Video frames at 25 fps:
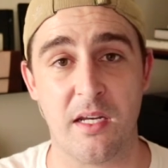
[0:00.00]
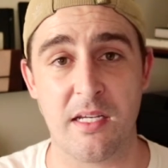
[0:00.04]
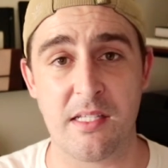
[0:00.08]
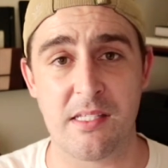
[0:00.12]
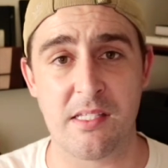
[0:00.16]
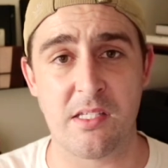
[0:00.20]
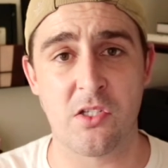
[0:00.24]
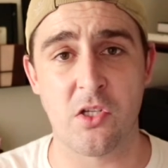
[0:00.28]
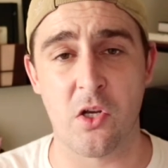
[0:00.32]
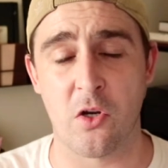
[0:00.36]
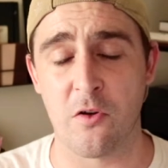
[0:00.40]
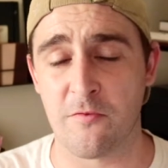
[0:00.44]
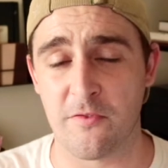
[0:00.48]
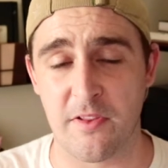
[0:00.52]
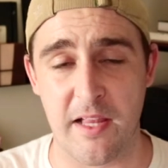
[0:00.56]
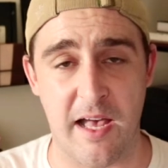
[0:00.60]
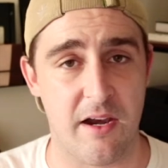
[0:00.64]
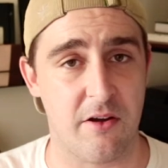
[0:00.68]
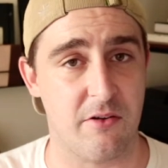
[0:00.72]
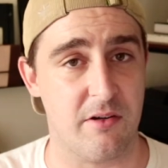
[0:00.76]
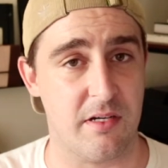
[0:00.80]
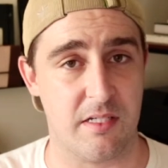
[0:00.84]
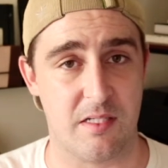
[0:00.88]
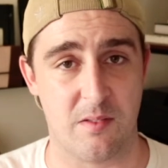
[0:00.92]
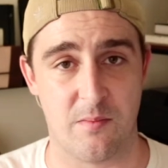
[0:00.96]
It's so
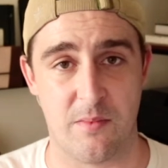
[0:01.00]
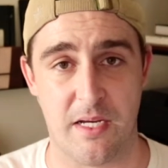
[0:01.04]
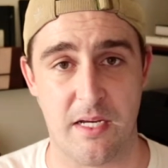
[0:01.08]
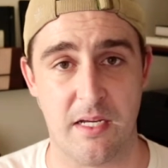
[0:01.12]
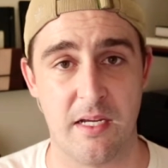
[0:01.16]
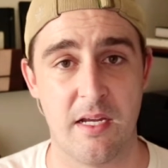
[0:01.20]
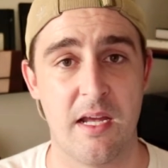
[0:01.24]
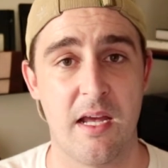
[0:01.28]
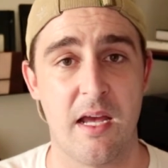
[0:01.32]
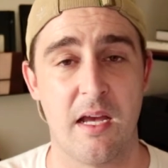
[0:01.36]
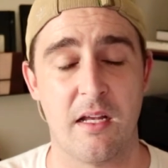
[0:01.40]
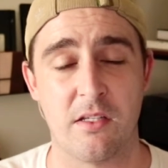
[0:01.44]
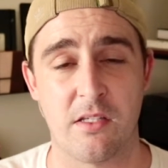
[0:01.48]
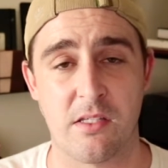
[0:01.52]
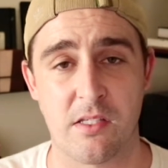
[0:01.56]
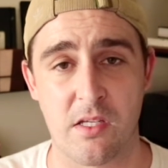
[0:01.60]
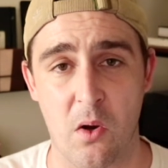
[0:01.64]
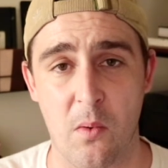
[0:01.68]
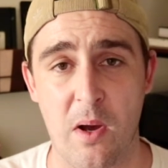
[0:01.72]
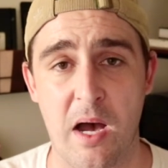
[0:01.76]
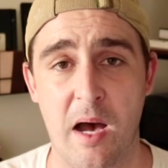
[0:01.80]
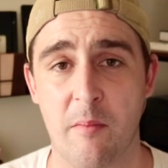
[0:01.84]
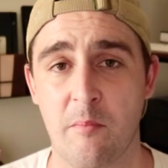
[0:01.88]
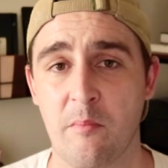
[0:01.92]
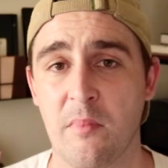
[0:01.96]
flattering to me and
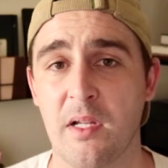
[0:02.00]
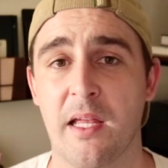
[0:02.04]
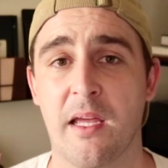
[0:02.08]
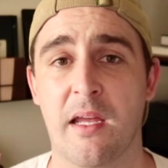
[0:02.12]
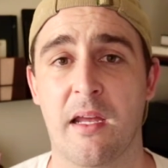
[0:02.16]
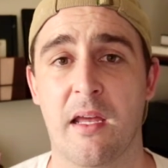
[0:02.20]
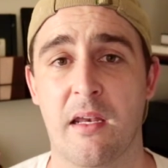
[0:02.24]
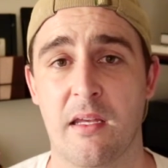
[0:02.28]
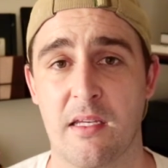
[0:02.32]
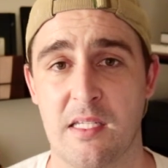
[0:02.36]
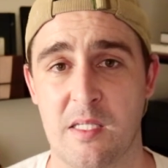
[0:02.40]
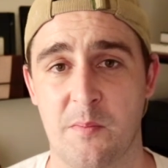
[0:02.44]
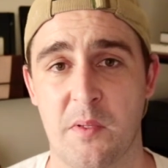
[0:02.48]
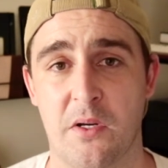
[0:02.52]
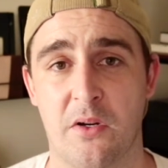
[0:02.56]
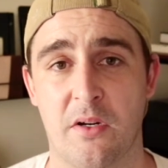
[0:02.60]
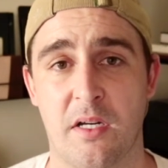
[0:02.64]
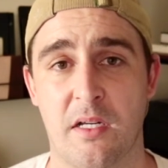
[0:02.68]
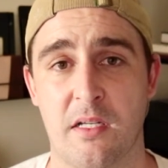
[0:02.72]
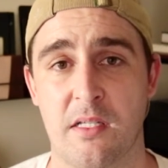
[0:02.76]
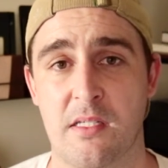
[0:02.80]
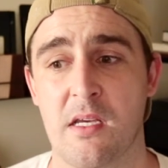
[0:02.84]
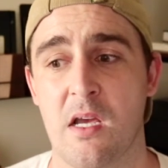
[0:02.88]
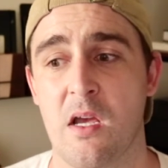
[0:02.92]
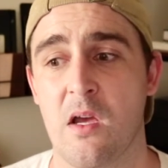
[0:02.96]
so humbling an
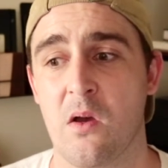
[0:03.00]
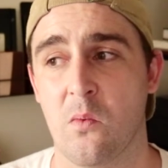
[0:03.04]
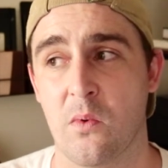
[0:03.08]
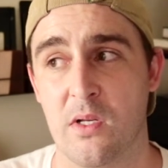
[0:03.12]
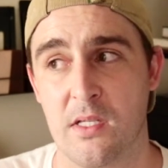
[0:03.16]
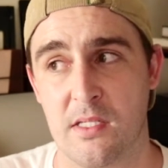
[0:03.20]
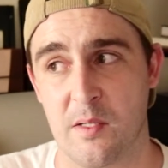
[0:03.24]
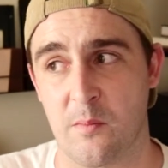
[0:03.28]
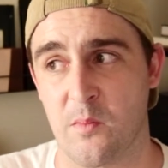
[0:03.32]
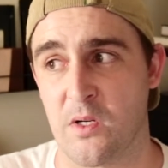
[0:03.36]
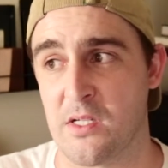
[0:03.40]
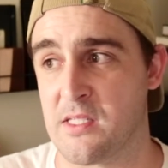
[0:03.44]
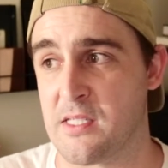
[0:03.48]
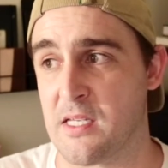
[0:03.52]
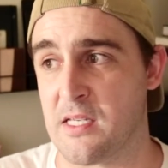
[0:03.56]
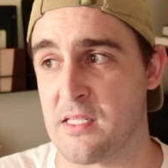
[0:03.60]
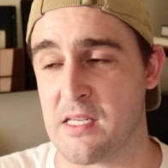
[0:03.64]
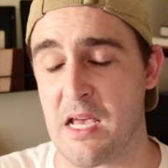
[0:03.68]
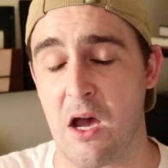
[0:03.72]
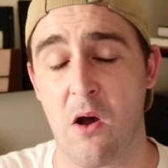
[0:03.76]
experience when someone says,